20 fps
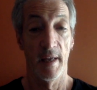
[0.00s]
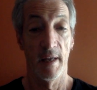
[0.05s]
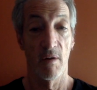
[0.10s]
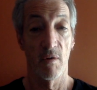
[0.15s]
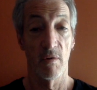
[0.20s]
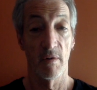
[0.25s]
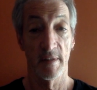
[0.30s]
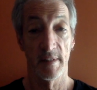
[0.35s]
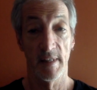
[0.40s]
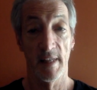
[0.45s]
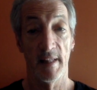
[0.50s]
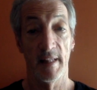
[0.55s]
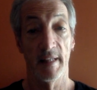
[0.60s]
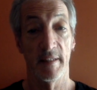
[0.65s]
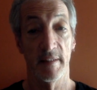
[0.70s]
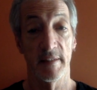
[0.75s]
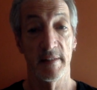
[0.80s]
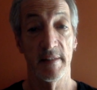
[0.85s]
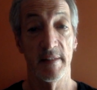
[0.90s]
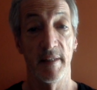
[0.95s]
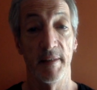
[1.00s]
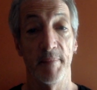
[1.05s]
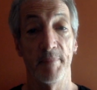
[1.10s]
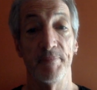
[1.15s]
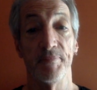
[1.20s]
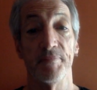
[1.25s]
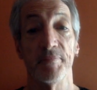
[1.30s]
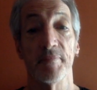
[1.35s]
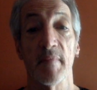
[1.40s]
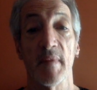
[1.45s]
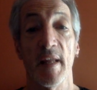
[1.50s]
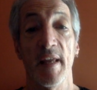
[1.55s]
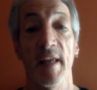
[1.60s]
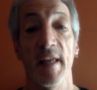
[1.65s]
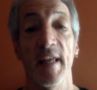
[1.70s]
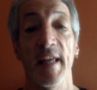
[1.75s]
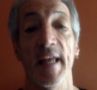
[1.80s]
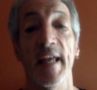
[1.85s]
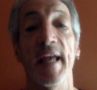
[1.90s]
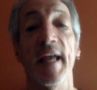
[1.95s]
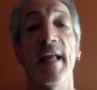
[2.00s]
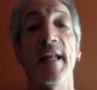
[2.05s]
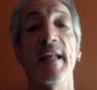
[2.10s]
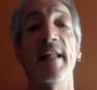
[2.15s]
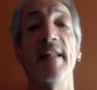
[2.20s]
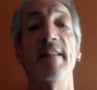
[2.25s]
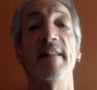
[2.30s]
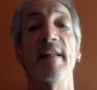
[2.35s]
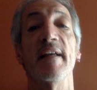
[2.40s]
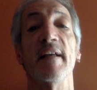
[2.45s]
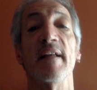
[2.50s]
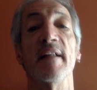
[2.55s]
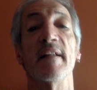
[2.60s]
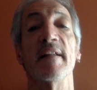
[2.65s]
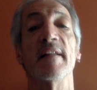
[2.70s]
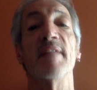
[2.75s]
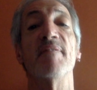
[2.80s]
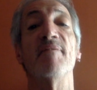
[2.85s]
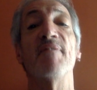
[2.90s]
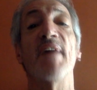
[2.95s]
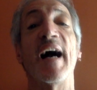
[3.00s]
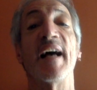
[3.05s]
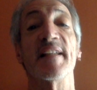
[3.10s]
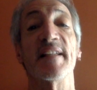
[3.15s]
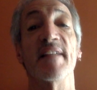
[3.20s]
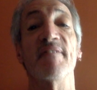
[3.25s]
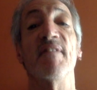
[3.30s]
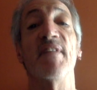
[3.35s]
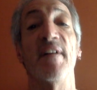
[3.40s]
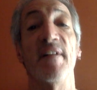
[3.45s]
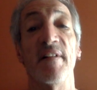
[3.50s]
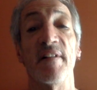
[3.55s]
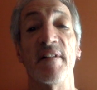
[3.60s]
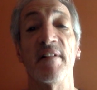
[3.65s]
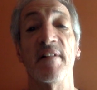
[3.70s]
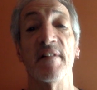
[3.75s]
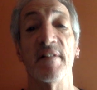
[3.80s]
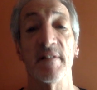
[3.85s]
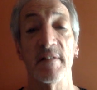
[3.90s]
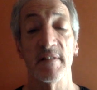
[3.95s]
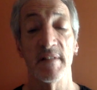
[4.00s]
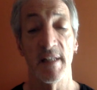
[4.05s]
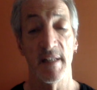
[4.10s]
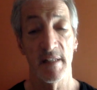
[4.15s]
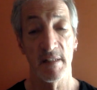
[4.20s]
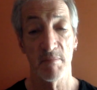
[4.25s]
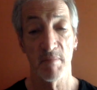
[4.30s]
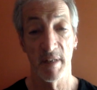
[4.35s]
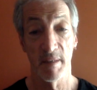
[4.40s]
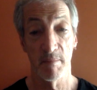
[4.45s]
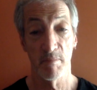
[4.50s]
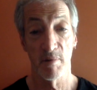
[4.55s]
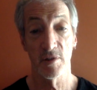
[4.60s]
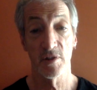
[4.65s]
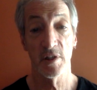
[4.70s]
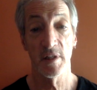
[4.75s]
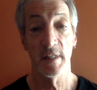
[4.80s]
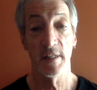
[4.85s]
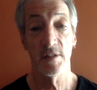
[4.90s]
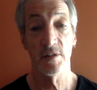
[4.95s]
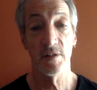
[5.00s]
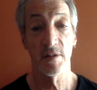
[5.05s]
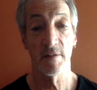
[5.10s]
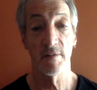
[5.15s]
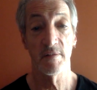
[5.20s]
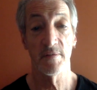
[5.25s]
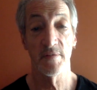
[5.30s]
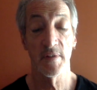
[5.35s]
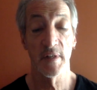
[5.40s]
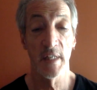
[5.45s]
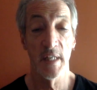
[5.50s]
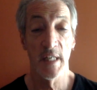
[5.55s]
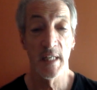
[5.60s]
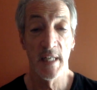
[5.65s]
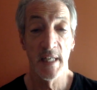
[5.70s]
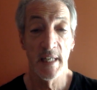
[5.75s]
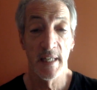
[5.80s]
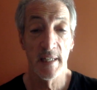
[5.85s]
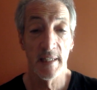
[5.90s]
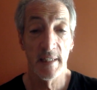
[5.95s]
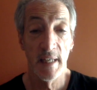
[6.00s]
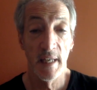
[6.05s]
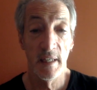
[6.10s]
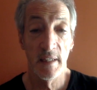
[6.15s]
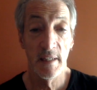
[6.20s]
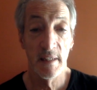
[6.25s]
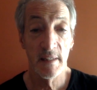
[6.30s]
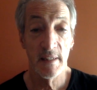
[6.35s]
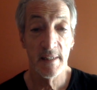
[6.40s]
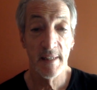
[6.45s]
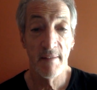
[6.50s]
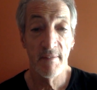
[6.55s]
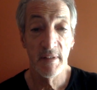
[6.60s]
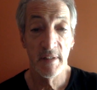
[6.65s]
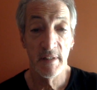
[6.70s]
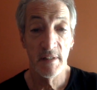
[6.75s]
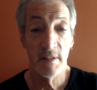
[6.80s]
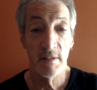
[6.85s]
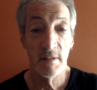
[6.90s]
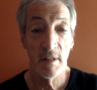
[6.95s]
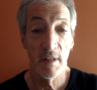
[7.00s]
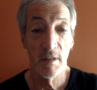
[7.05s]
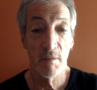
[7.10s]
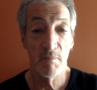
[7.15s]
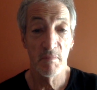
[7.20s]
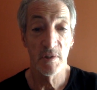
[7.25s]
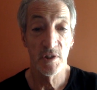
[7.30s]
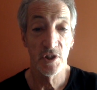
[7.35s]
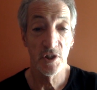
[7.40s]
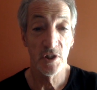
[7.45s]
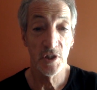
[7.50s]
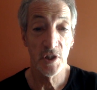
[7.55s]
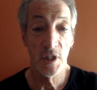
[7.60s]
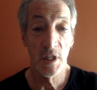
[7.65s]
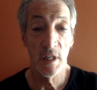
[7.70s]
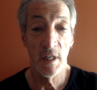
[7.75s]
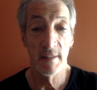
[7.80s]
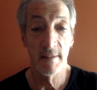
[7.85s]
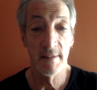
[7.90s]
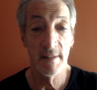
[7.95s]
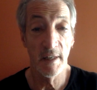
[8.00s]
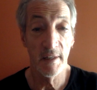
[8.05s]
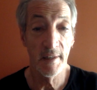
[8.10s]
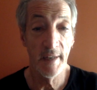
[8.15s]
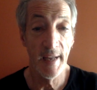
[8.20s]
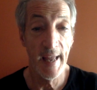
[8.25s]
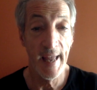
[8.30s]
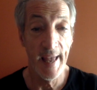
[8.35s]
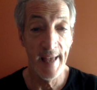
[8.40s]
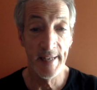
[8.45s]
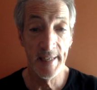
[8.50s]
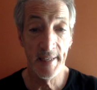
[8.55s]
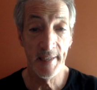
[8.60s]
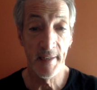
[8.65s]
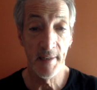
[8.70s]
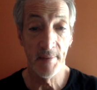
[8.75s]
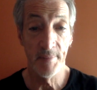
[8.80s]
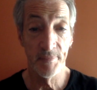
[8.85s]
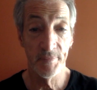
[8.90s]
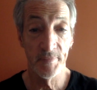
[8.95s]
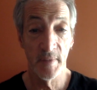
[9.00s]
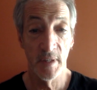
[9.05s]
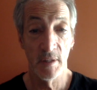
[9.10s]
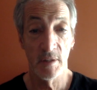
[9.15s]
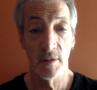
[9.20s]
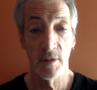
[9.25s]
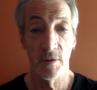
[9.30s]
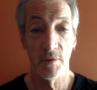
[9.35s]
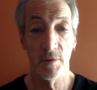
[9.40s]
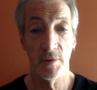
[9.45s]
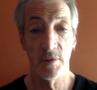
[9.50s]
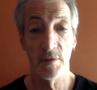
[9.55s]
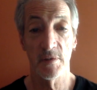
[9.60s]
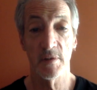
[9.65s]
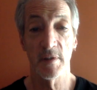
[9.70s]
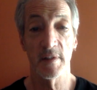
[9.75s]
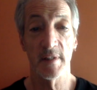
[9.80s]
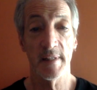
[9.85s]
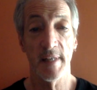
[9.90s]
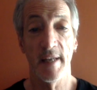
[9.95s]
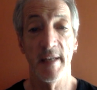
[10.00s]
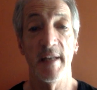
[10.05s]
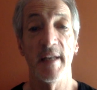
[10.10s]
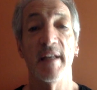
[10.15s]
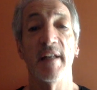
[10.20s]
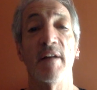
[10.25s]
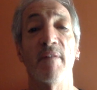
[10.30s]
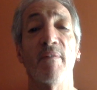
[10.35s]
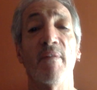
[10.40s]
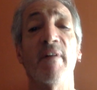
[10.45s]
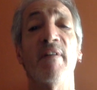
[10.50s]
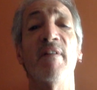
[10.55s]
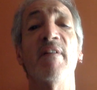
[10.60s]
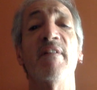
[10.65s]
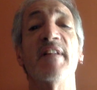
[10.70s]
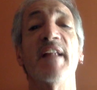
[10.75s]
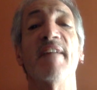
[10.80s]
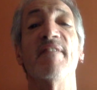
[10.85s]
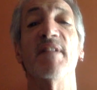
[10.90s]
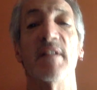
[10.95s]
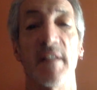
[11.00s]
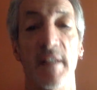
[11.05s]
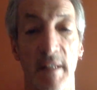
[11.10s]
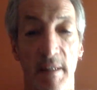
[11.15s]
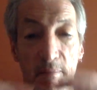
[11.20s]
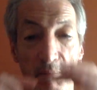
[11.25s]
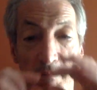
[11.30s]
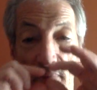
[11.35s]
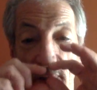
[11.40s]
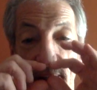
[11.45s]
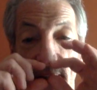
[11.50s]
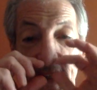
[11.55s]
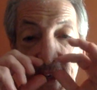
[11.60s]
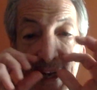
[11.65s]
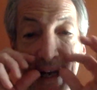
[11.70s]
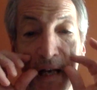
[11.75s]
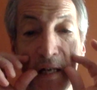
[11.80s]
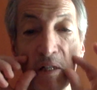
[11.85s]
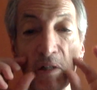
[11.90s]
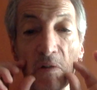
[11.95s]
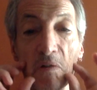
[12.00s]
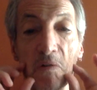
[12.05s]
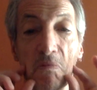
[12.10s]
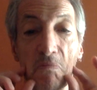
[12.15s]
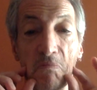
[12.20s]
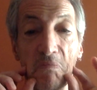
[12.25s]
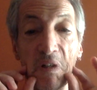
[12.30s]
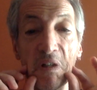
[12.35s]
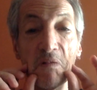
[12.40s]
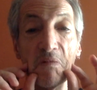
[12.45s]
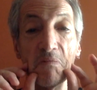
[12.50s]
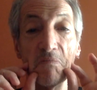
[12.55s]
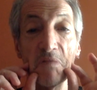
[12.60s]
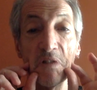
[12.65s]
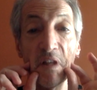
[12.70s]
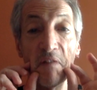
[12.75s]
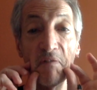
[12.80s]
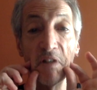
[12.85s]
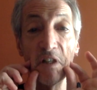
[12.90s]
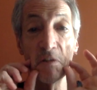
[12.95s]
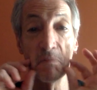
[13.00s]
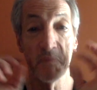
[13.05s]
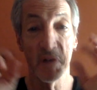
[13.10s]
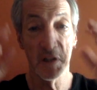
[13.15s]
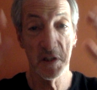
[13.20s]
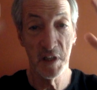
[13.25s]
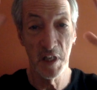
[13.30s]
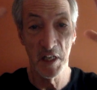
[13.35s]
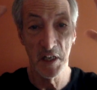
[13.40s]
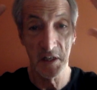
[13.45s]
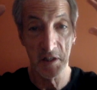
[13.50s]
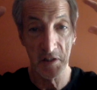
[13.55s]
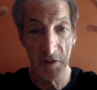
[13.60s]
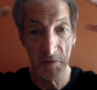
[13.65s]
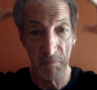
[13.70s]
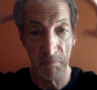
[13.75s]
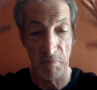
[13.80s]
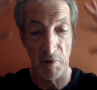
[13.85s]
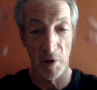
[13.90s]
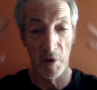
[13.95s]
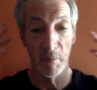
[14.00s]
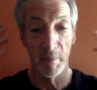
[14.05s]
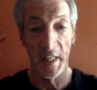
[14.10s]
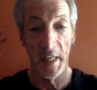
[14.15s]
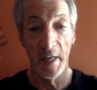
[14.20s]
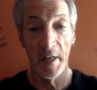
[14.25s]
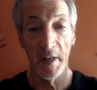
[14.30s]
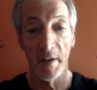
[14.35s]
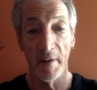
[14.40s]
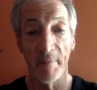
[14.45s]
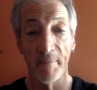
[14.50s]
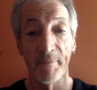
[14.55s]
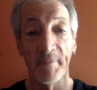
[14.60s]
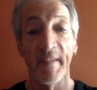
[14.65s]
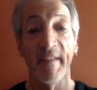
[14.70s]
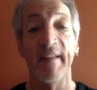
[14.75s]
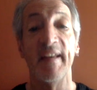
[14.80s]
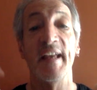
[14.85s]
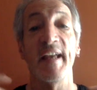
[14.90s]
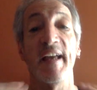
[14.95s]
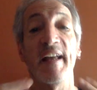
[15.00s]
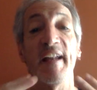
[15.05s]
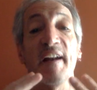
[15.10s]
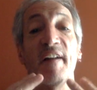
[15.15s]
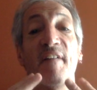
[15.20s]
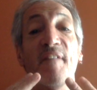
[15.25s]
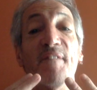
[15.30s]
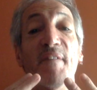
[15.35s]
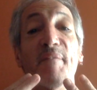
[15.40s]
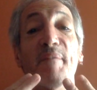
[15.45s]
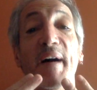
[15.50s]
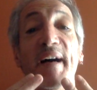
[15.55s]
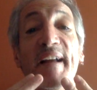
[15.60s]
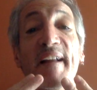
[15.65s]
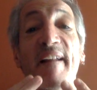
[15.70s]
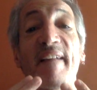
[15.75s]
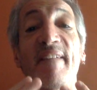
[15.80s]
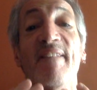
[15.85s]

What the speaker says: Or as I like to say, anything's possible. That is my impersonation of 1970s magician Doug Henning, who used to say, in the world of, he had a mustache, big 70s mustache, permy hair, and an overbite.